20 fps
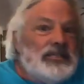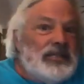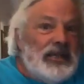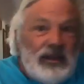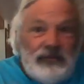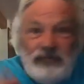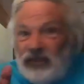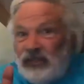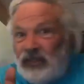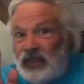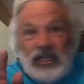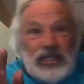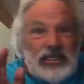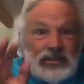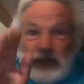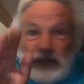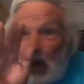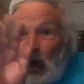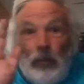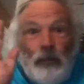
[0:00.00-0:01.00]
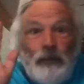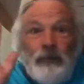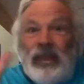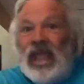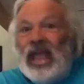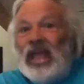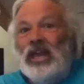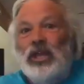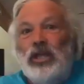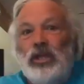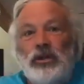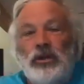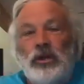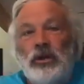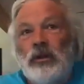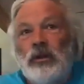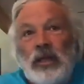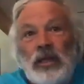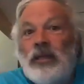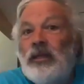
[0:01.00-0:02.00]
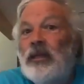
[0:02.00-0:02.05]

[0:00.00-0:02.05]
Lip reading: and everything is all manicured.